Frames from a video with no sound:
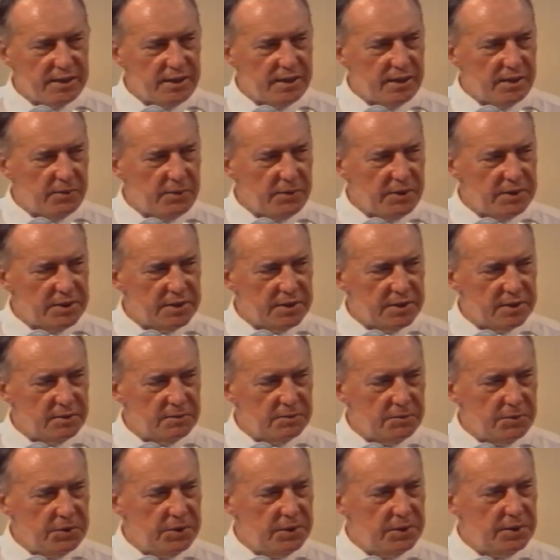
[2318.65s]
in the
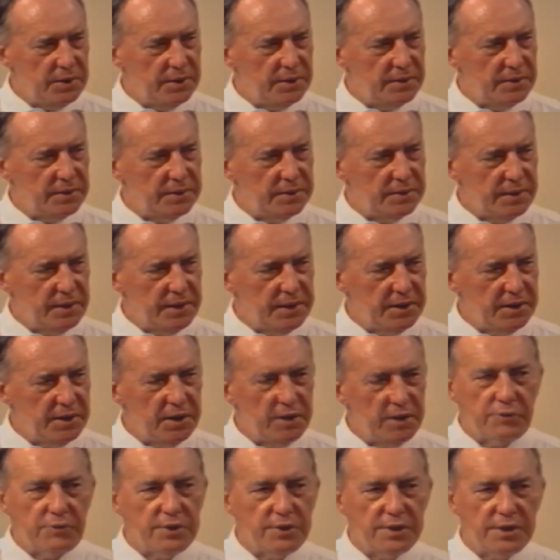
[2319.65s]
Western world, in
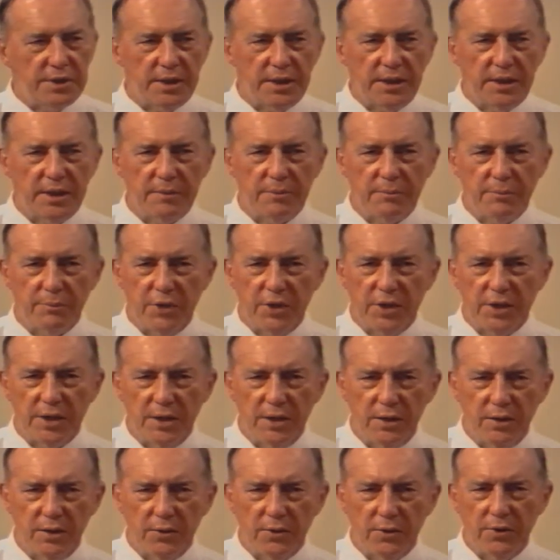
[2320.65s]
countries like
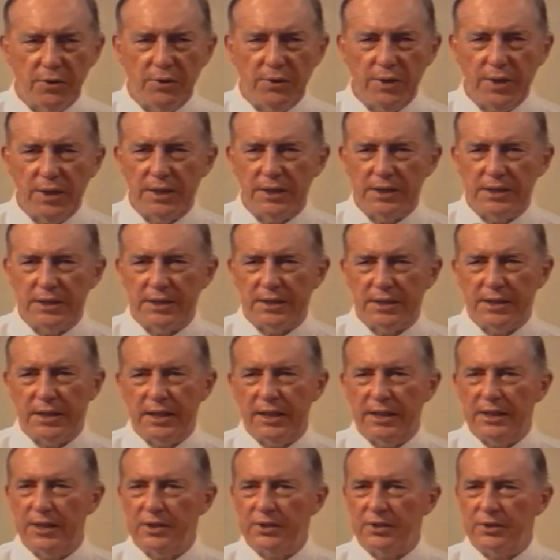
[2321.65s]
Britain or the United
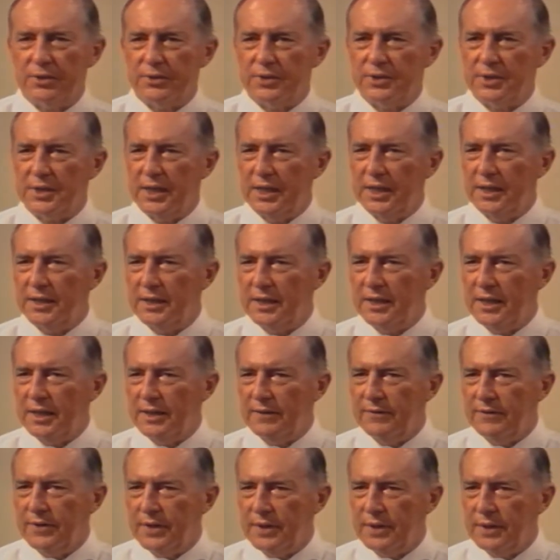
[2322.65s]
States or
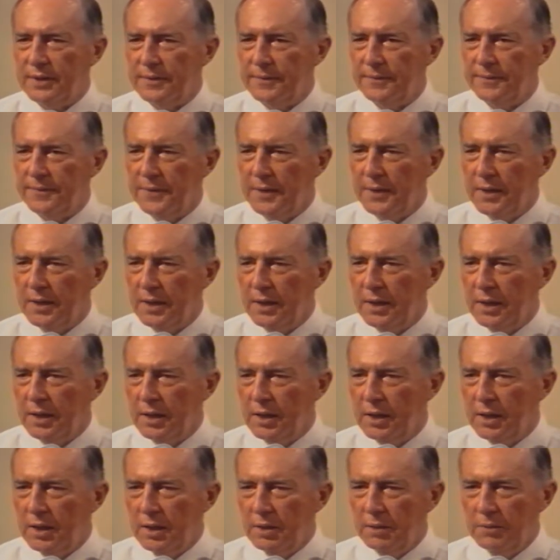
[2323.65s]
Scandinavia,
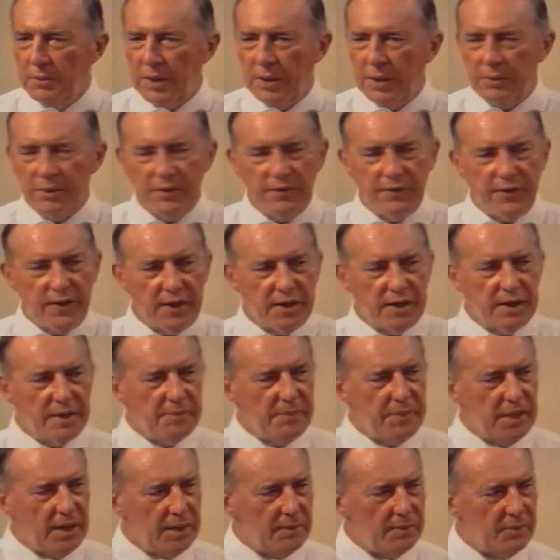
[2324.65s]
where we've had the
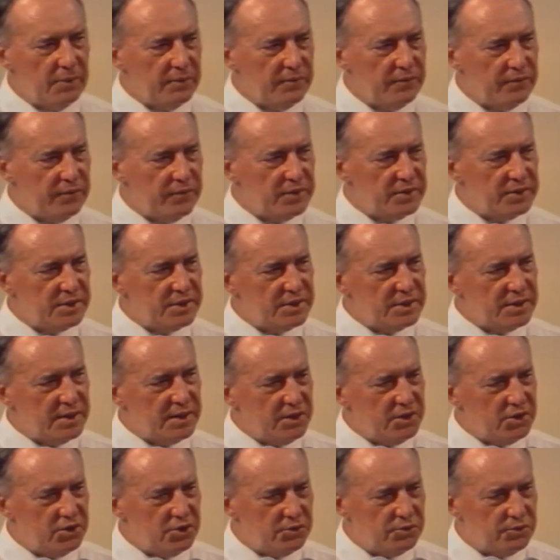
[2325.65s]
Bible for
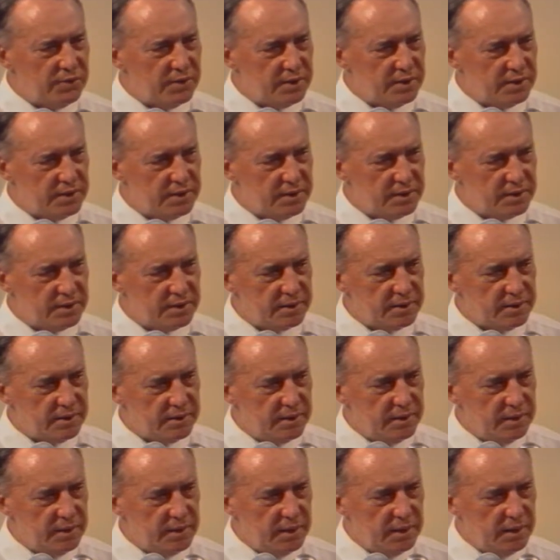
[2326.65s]
centuries.
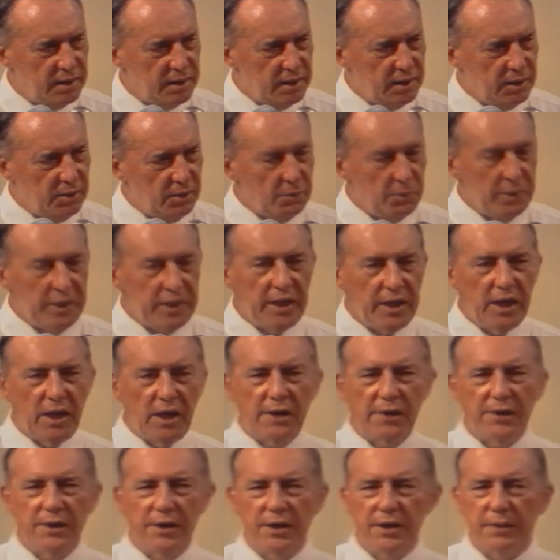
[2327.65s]
We
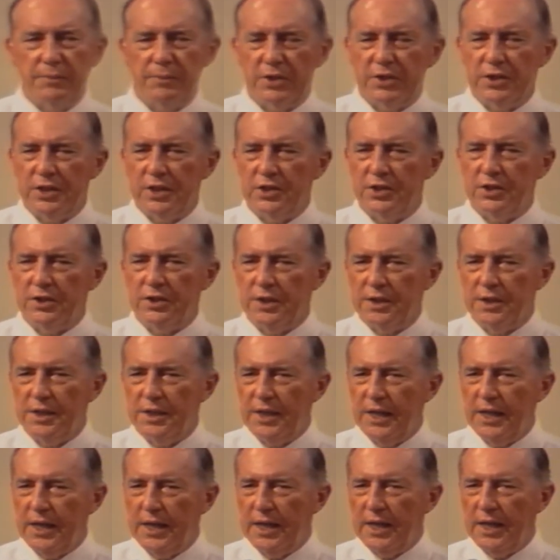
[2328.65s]
are in the position
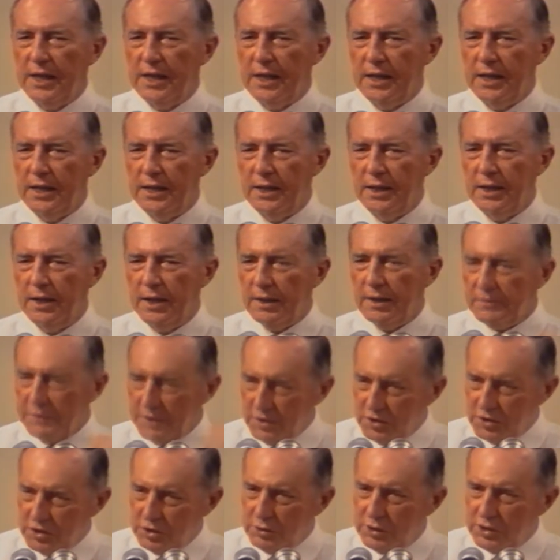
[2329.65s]
today of
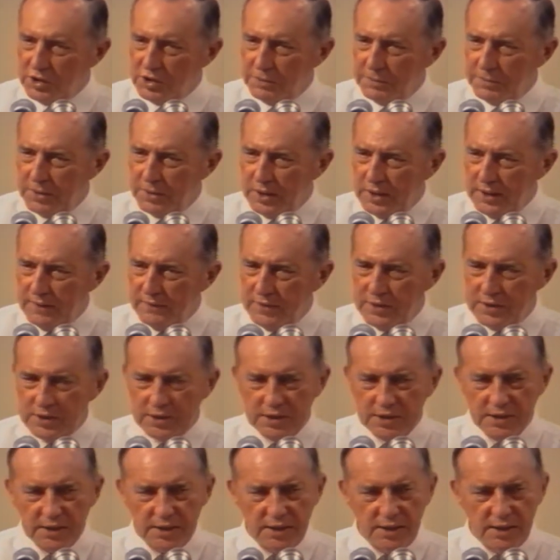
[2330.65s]
the Jewish
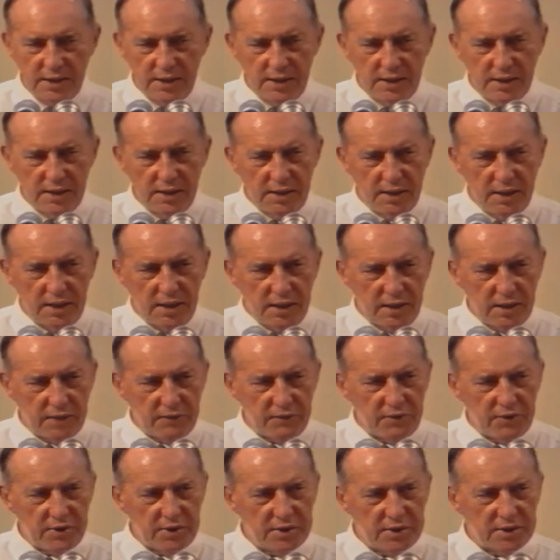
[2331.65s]
believers in the
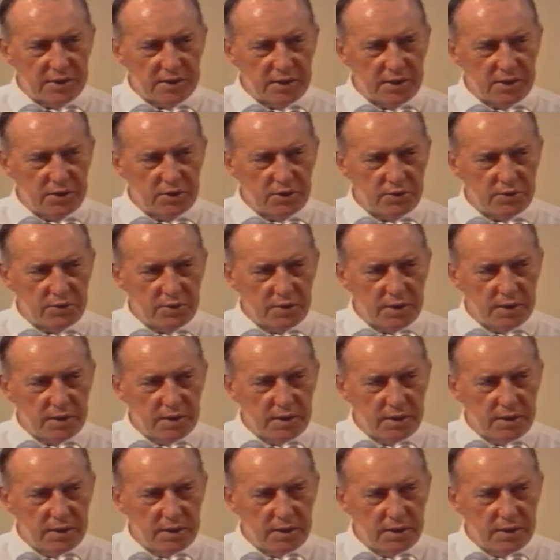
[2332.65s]
first century.